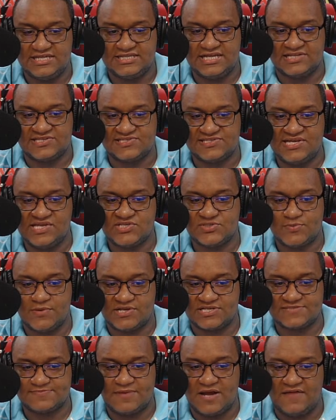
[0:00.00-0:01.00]
that seeks to
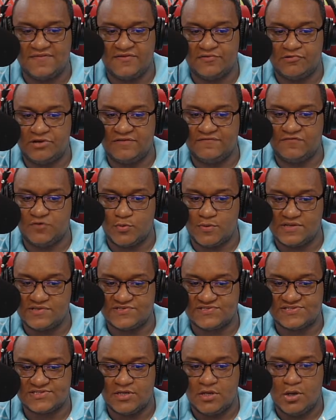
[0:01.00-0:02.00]
expand their
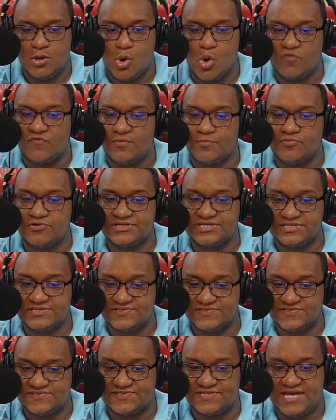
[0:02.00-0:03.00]
influence over
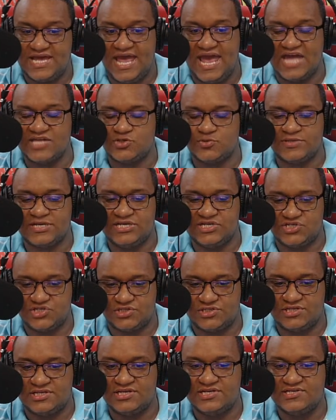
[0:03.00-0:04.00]
Britain's
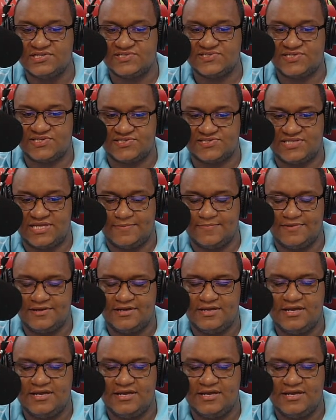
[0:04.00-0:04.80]
education system.